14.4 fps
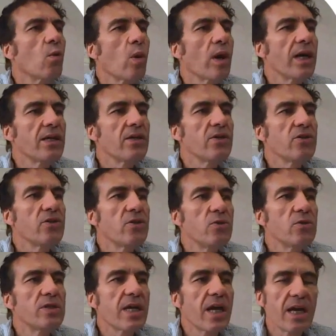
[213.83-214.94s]
when
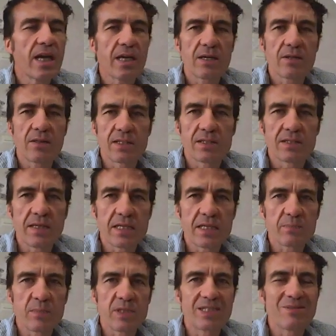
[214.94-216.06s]
you take the
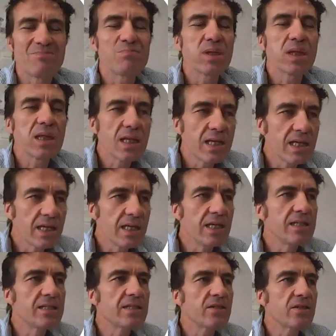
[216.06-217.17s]
assessment,
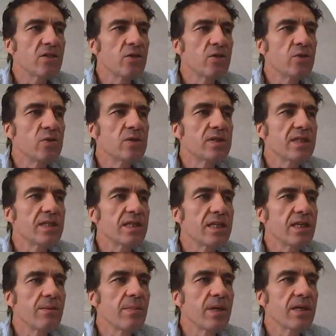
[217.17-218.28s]
please use the
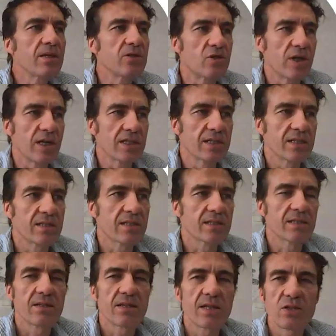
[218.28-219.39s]
email
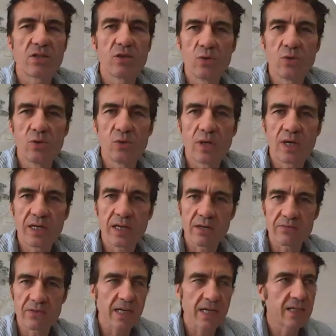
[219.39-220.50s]
address that you
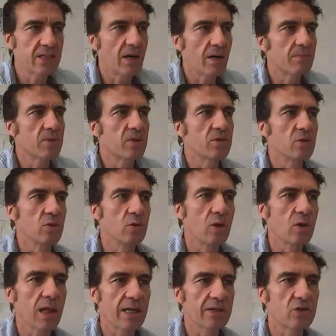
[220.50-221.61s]
have signed up to Google
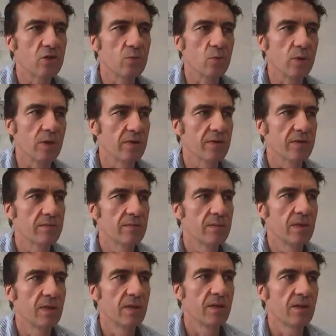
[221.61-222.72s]
Classroom with.
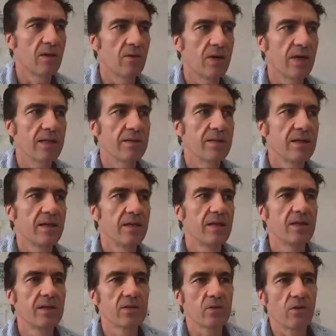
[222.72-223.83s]
All right.
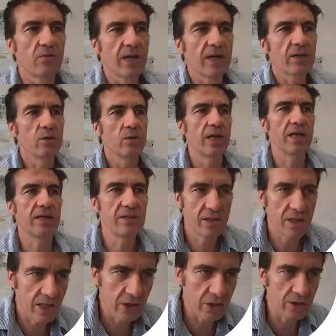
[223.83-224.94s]
So if I go to
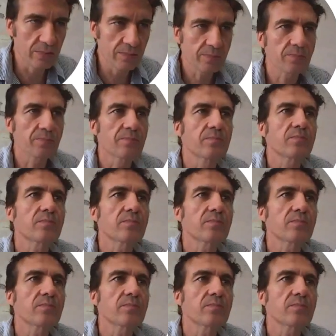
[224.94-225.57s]
education